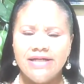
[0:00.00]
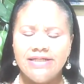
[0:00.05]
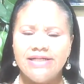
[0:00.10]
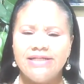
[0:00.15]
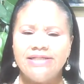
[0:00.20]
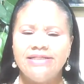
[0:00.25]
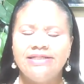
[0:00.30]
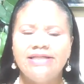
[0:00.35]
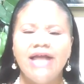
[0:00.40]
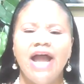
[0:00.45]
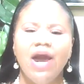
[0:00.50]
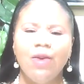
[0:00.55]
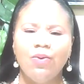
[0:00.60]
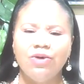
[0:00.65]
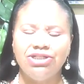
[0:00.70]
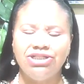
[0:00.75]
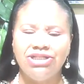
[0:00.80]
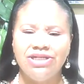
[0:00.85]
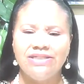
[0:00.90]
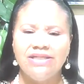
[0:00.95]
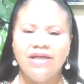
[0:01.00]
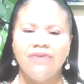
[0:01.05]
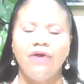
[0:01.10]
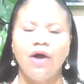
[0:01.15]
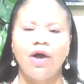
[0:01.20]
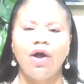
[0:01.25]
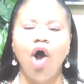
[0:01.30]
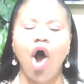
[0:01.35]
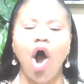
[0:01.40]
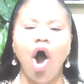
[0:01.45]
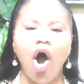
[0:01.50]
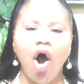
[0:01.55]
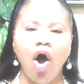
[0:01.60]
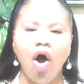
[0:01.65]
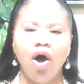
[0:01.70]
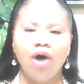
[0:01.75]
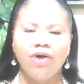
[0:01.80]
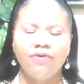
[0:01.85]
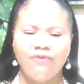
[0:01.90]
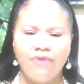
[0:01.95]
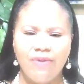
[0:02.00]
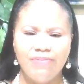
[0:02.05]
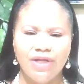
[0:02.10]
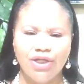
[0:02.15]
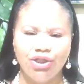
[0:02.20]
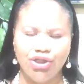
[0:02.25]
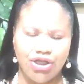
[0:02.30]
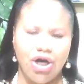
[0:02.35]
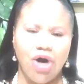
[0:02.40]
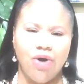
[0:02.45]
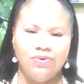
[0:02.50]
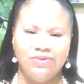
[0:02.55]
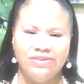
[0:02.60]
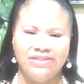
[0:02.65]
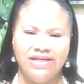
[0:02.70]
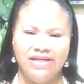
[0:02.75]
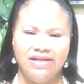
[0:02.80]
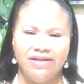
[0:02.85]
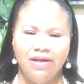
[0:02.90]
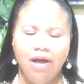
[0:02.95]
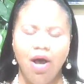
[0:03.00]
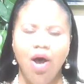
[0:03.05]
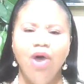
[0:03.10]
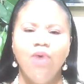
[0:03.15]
distinguishes the call from the chosen?